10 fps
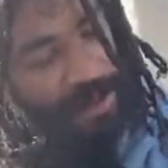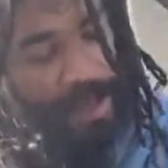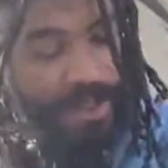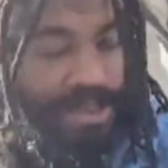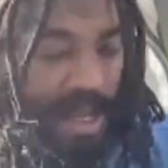
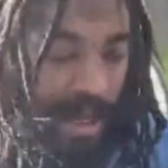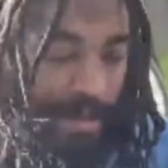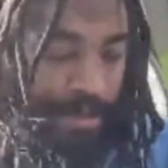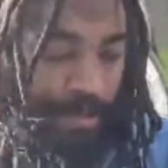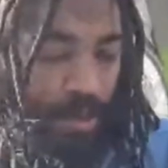
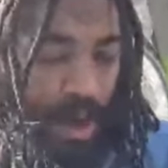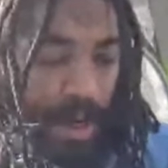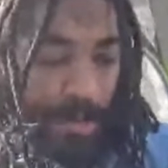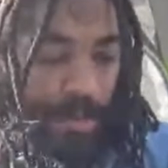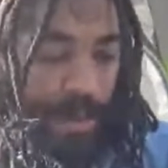Valentine,
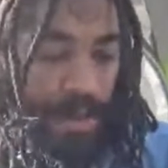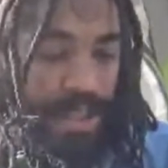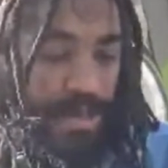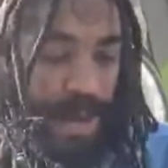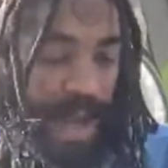right?
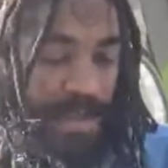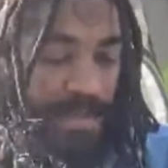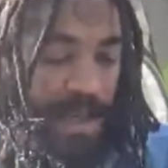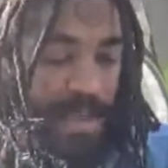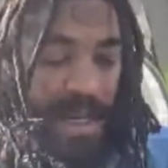Just past
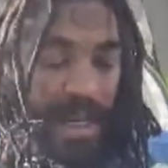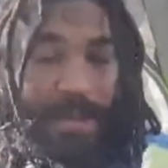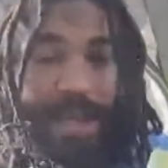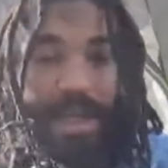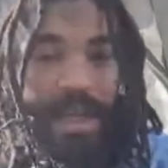
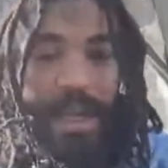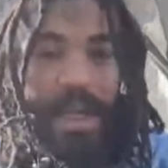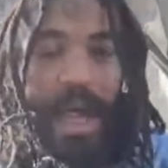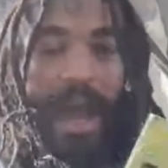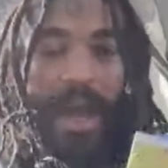Valentine's Day.
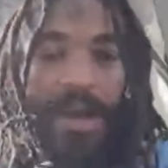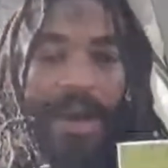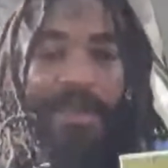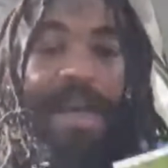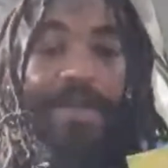
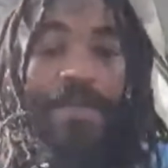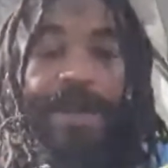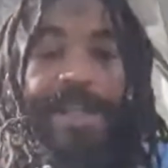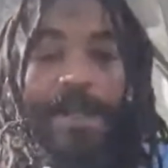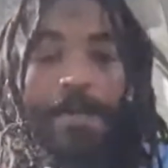Every time you
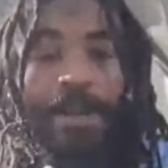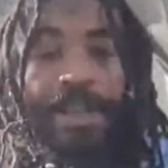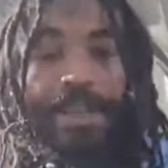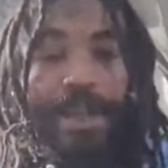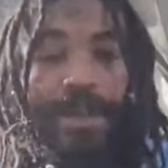read
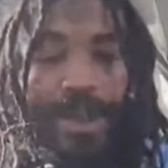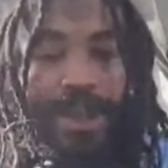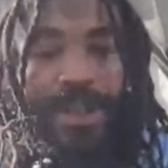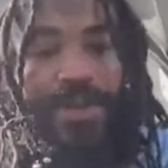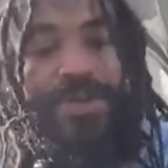someone's
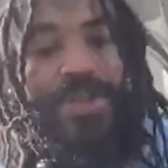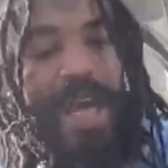literature, you